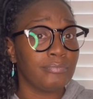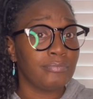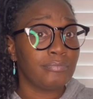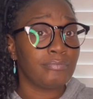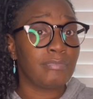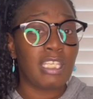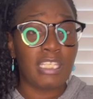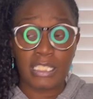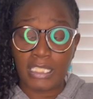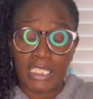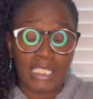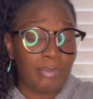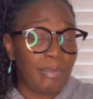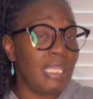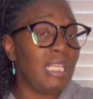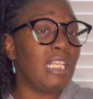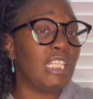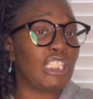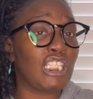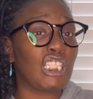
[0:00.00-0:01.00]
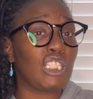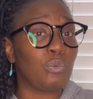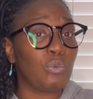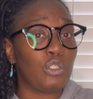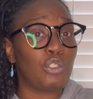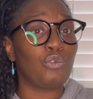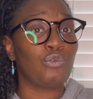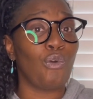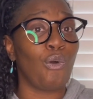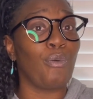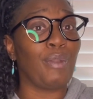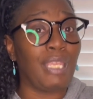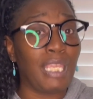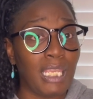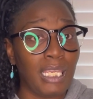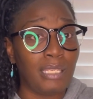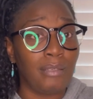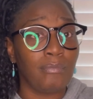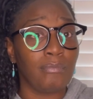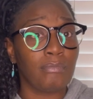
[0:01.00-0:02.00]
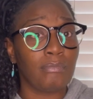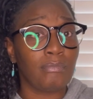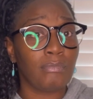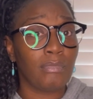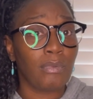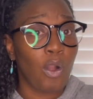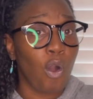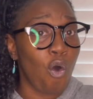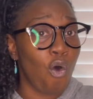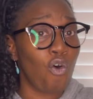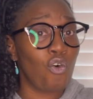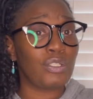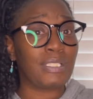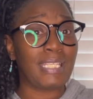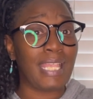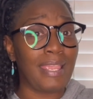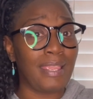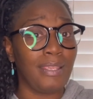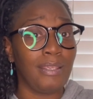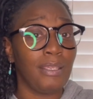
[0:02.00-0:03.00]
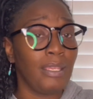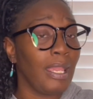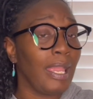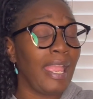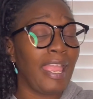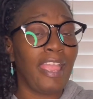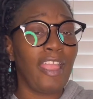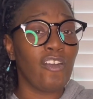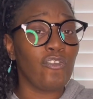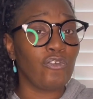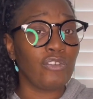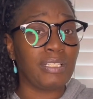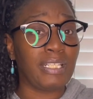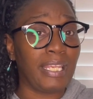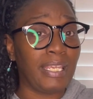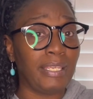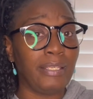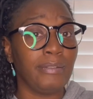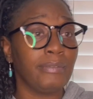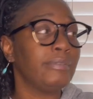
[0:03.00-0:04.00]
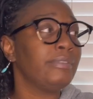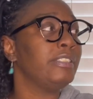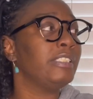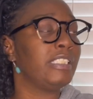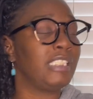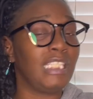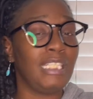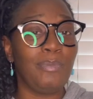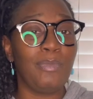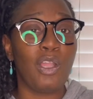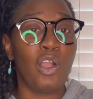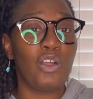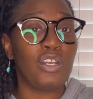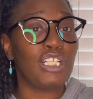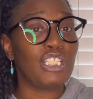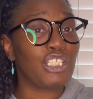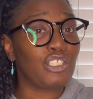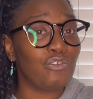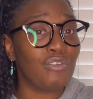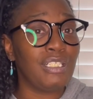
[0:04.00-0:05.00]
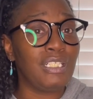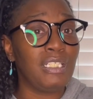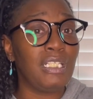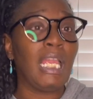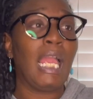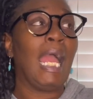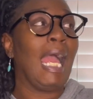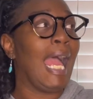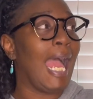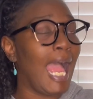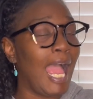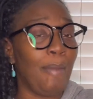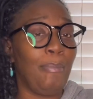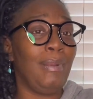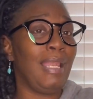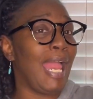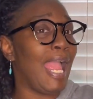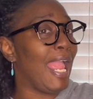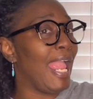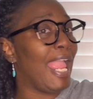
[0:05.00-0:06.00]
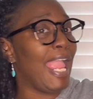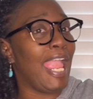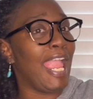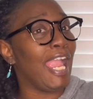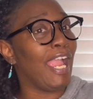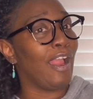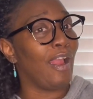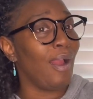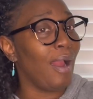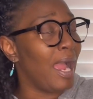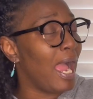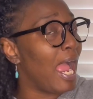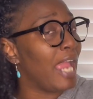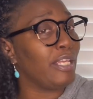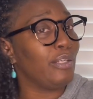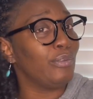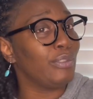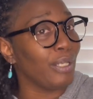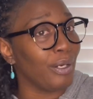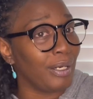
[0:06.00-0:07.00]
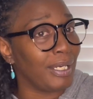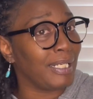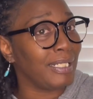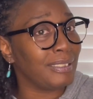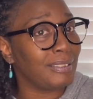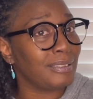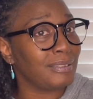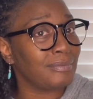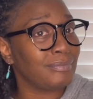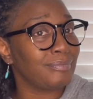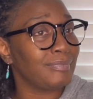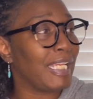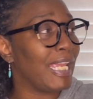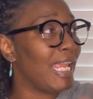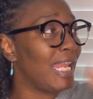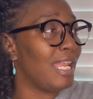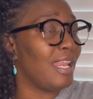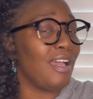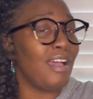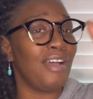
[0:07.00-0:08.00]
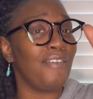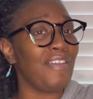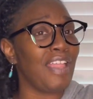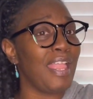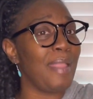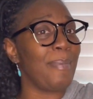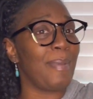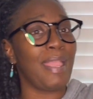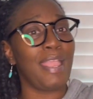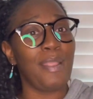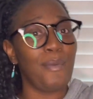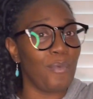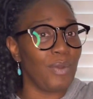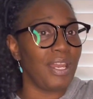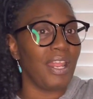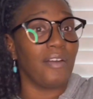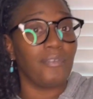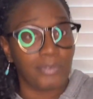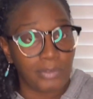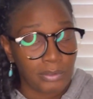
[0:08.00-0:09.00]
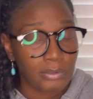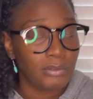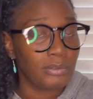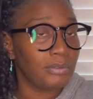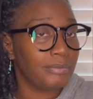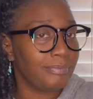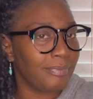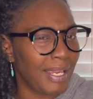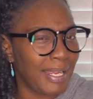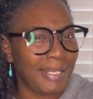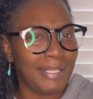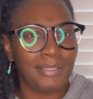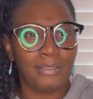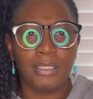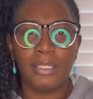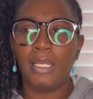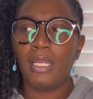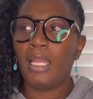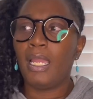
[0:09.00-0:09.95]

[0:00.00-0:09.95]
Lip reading: This is me. This is what you gonna get all day, every day. You see me on the street, I be like, hey, girl, how you doing? Hey, love, hey, babe, whatever, right?